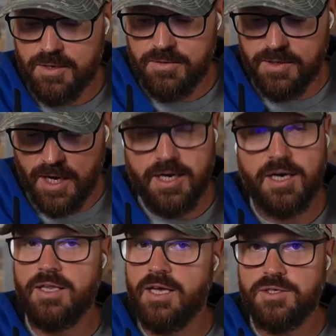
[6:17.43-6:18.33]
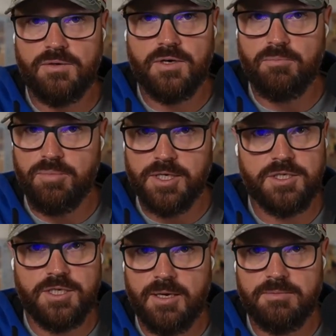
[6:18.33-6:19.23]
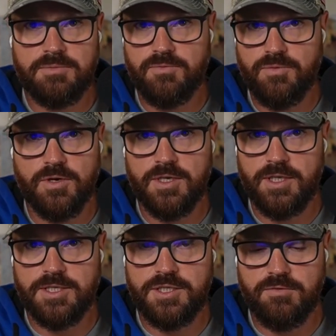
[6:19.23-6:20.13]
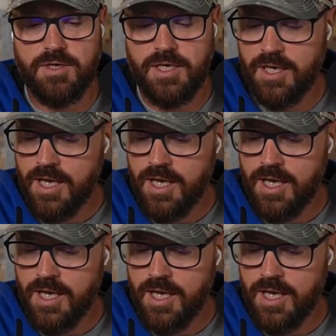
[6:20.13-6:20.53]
knock on that door a bunch of times before it lets you in.